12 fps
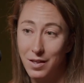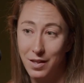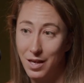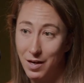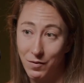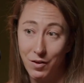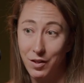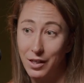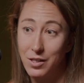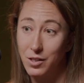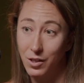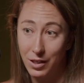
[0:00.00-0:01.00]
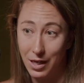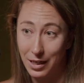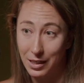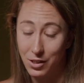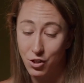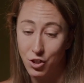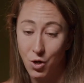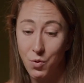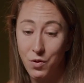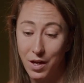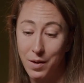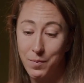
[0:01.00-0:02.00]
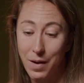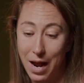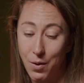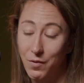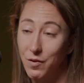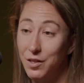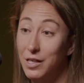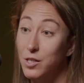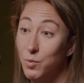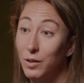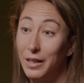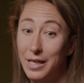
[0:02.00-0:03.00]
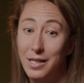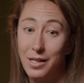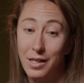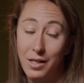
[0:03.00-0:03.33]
then everything is good and I can show them how everything is related.